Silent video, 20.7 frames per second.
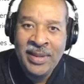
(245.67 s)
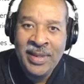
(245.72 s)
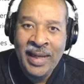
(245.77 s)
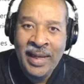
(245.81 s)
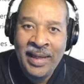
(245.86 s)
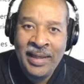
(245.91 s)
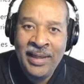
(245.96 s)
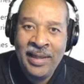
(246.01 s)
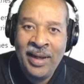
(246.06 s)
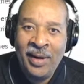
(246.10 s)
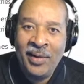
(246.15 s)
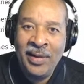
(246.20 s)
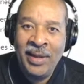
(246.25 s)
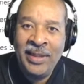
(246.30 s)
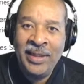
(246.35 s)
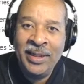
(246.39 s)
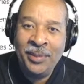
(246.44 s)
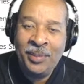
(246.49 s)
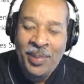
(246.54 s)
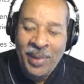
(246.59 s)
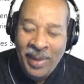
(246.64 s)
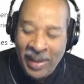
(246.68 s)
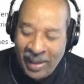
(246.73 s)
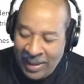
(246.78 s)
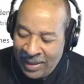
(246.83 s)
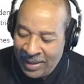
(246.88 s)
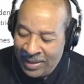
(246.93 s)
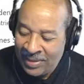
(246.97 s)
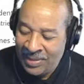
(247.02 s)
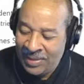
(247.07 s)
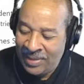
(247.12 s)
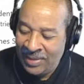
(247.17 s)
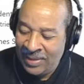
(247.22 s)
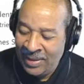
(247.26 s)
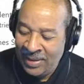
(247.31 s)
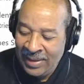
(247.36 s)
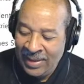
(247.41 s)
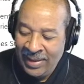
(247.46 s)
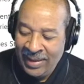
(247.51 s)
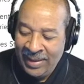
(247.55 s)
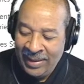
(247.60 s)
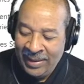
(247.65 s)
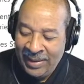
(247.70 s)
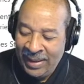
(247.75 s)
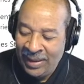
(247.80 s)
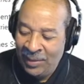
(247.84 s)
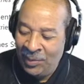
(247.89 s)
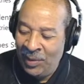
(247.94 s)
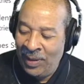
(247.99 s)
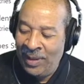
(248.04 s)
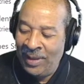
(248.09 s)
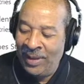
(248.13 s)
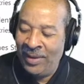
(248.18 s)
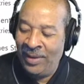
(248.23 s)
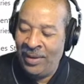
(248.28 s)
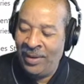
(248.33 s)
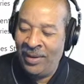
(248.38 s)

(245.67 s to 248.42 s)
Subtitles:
and how in the past they really